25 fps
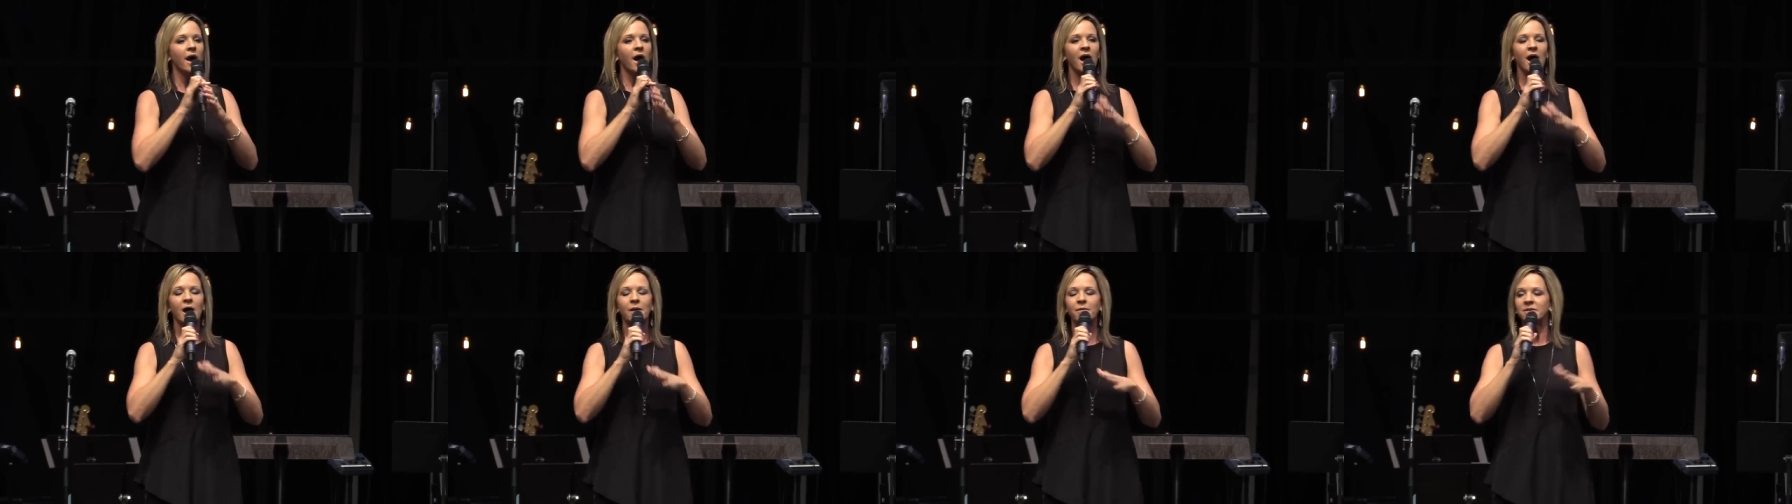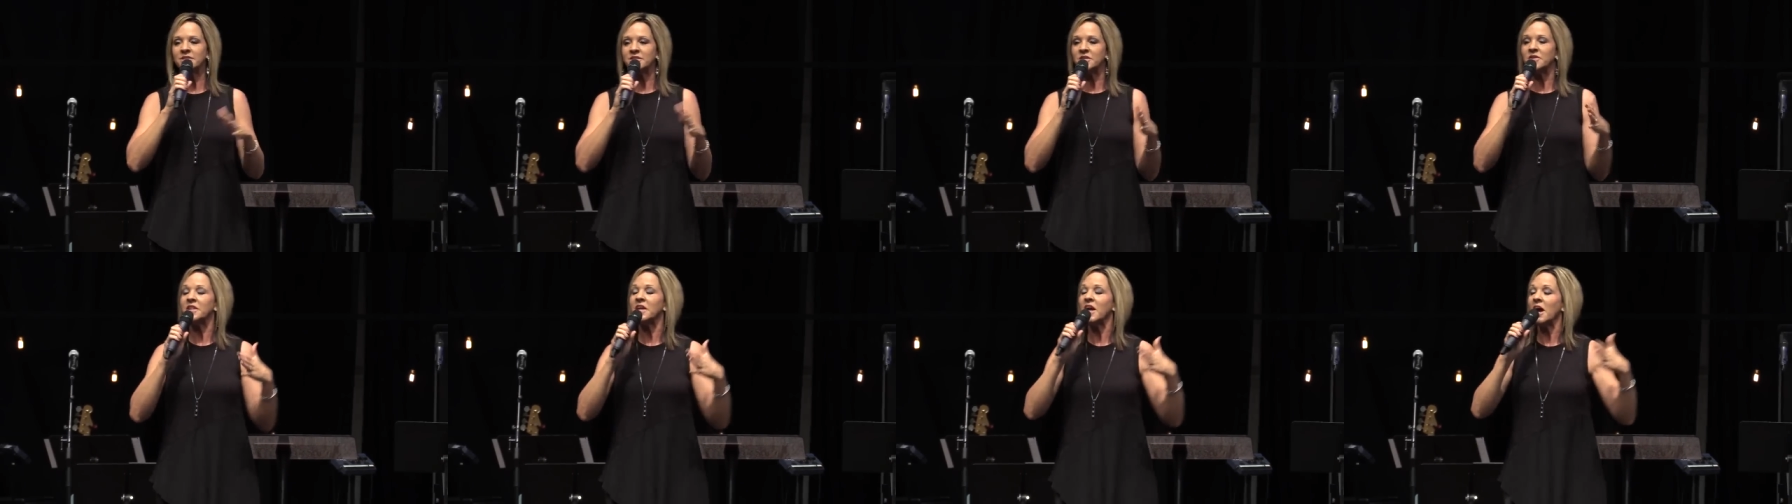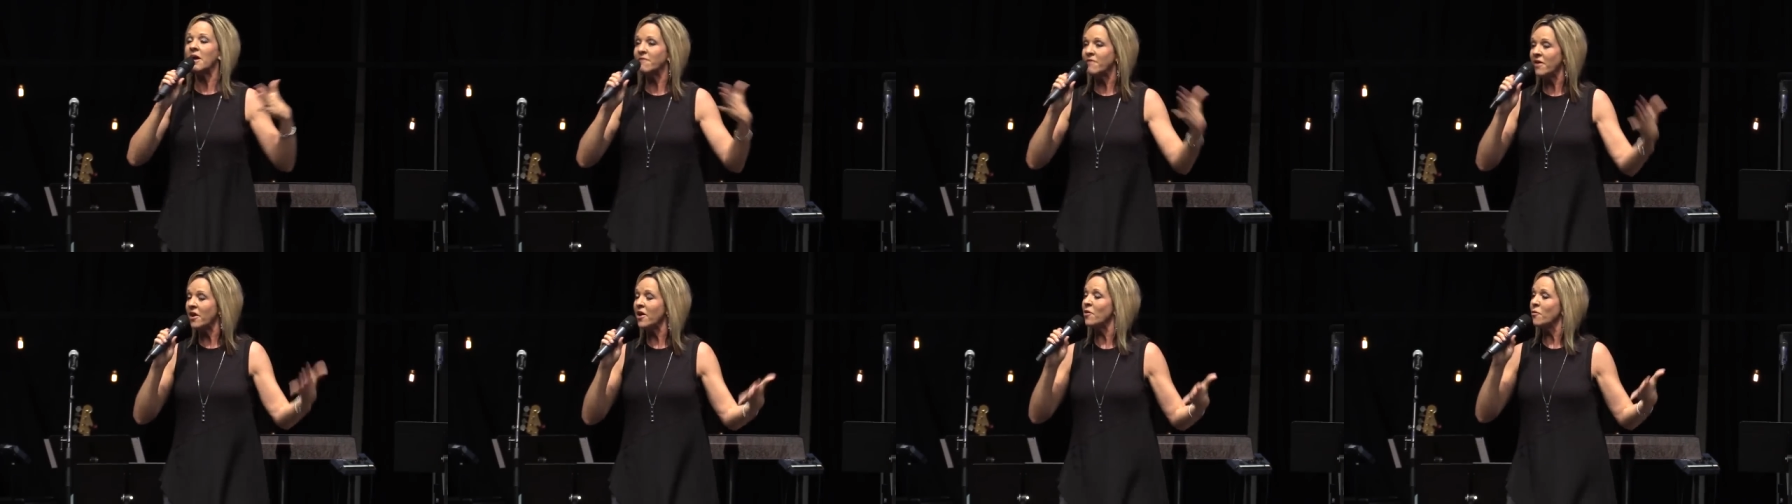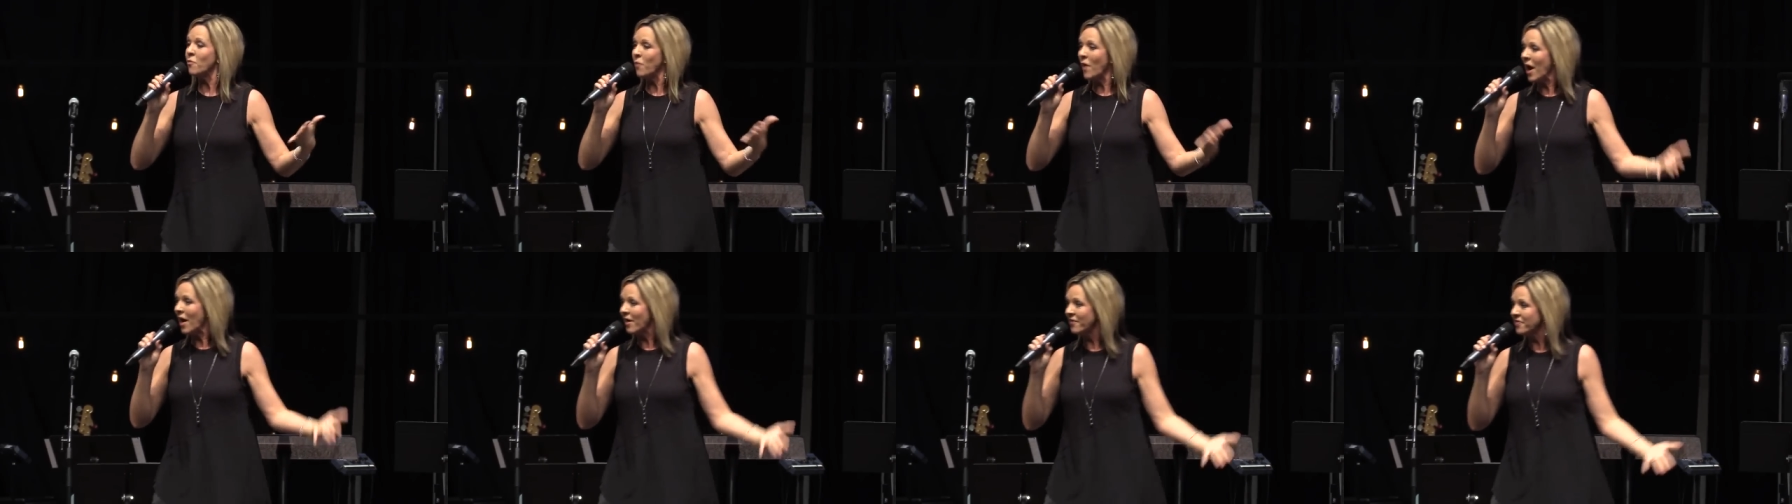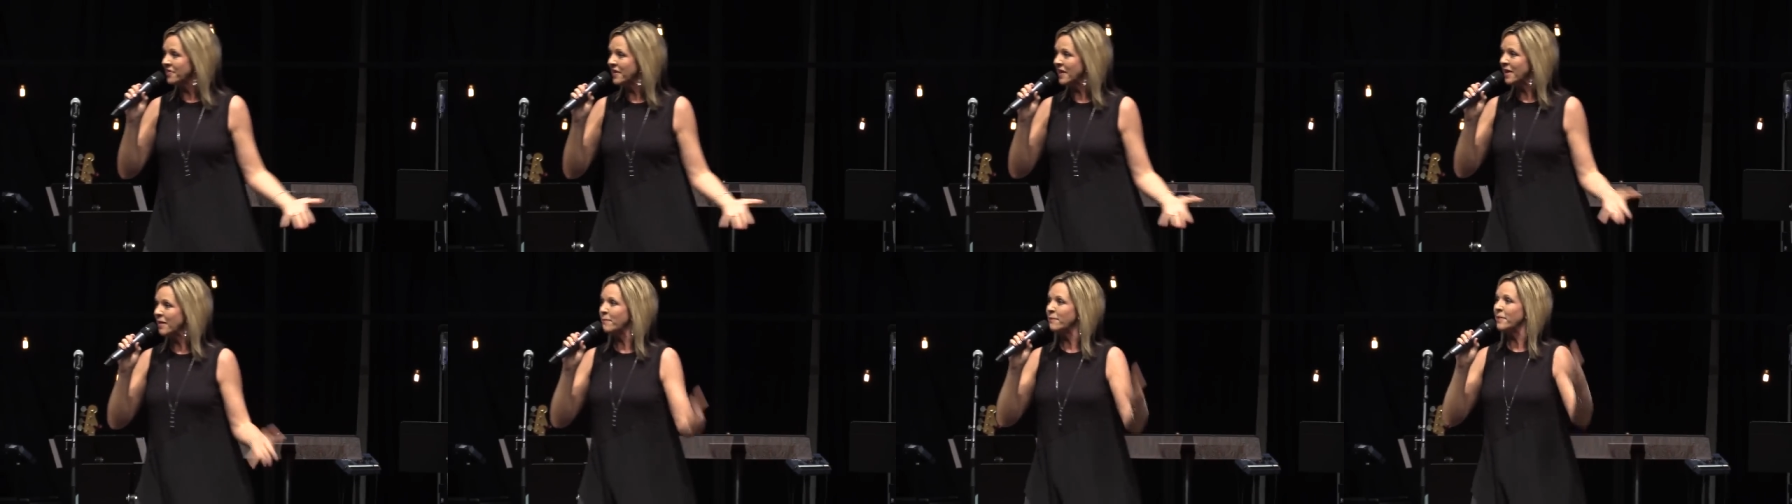um, and so they got very
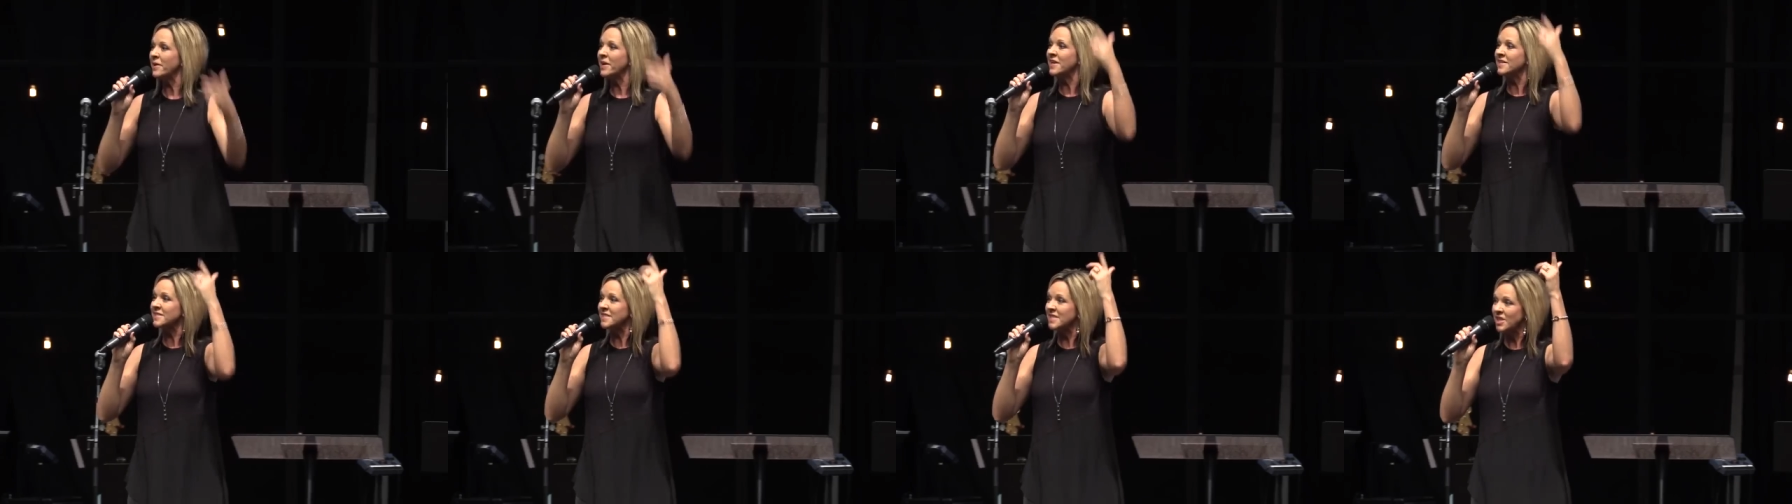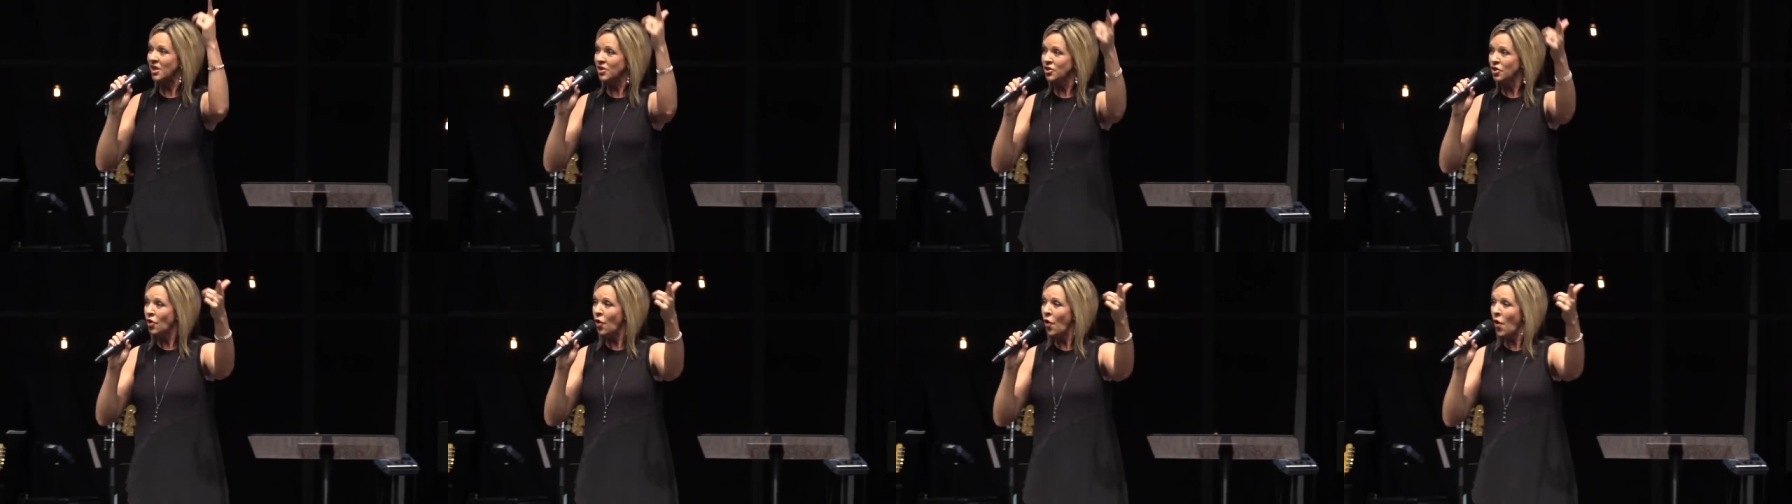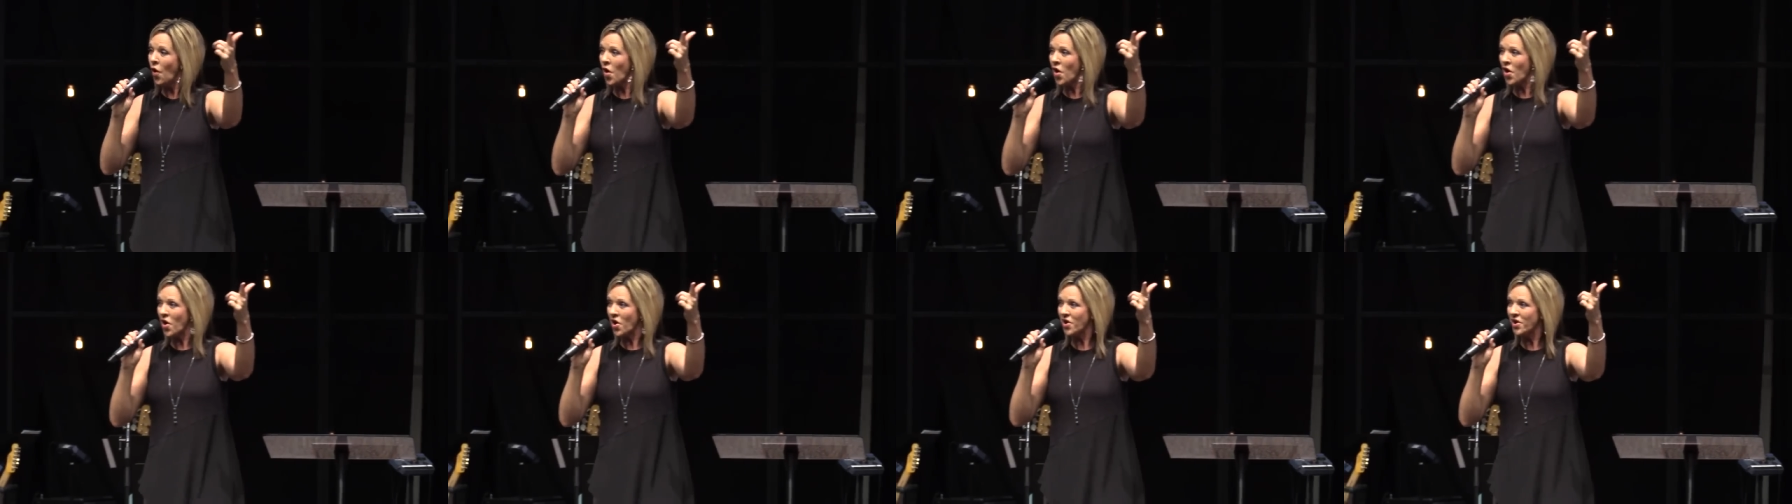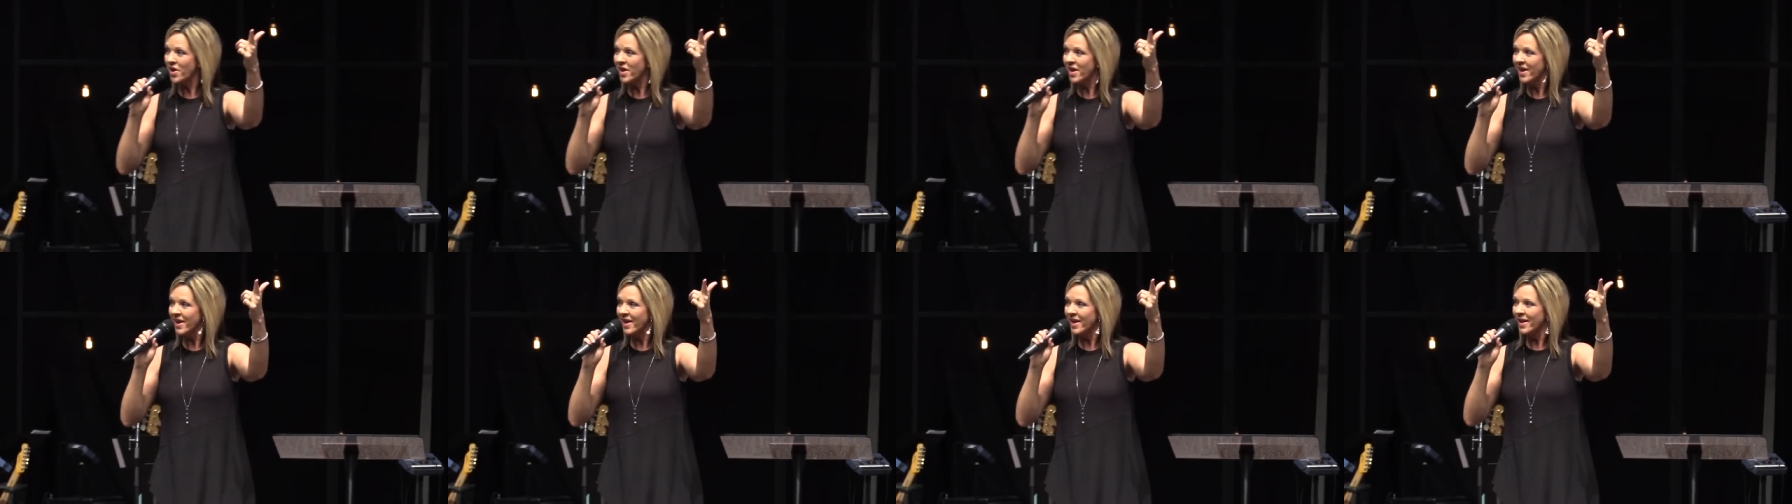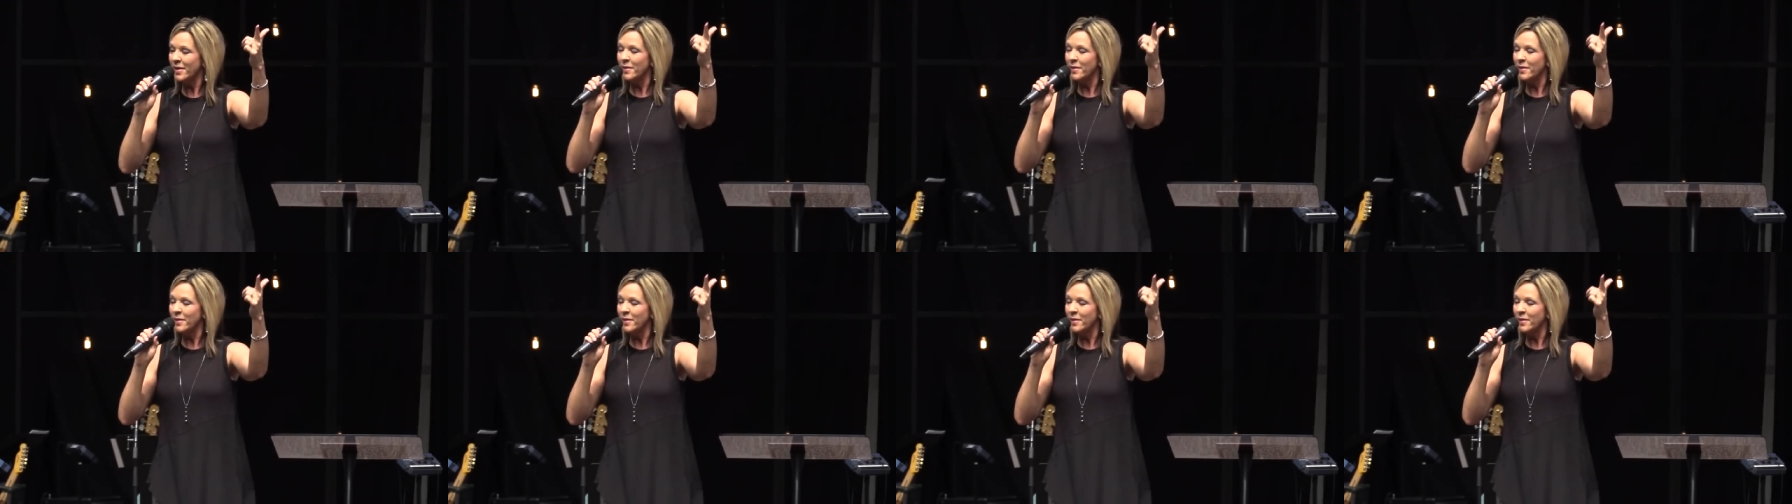wealthy because of the Lord.